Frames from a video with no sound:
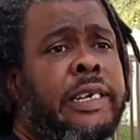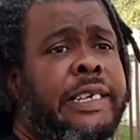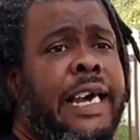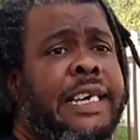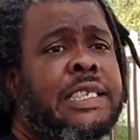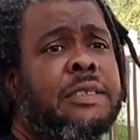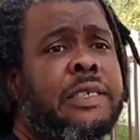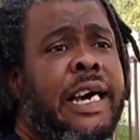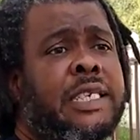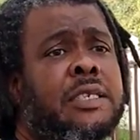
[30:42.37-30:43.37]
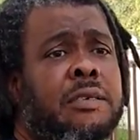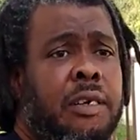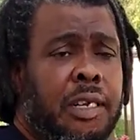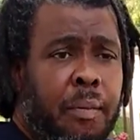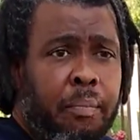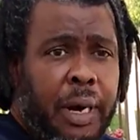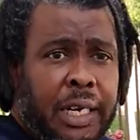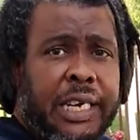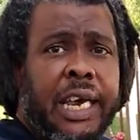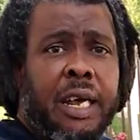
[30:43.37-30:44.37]
That's
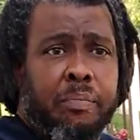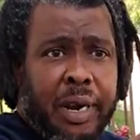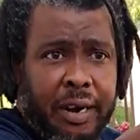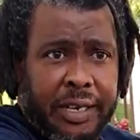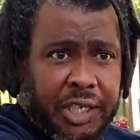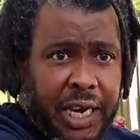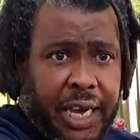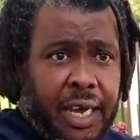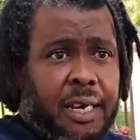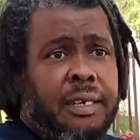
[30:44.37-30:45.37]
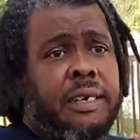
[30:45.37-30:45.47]
again Mary Jane.